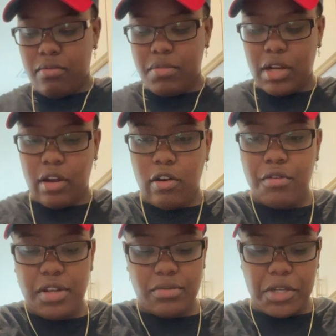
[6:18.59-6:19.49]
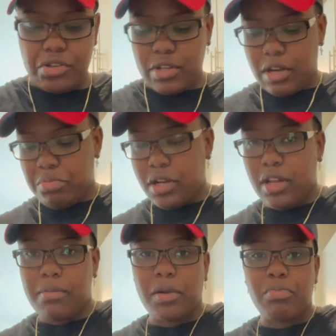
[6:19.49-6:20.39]
but I always make sure that I put
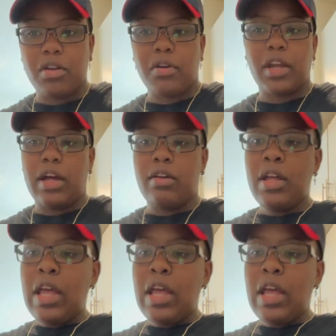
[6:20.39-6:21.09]
it in my pre-workout.